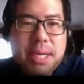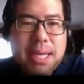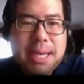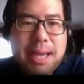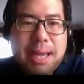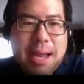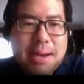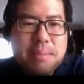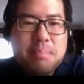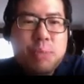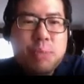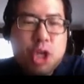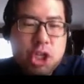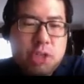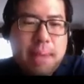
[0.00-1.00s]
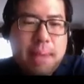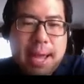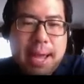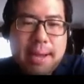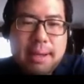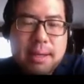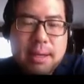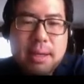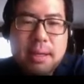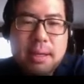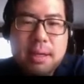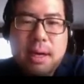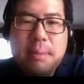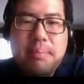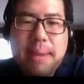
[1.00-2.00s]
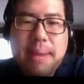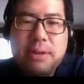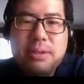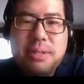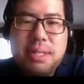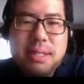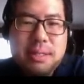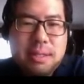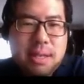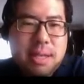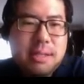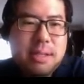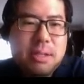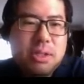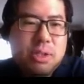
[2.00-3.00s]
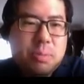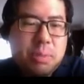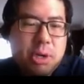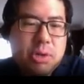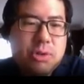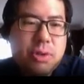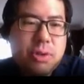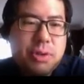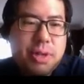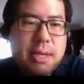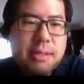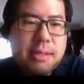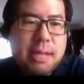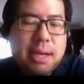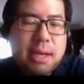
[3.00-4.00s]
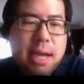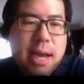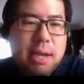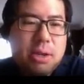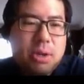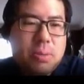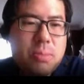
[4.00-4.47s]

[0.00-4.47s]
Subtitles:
has anybody gotten pushback about discussing spiritual things?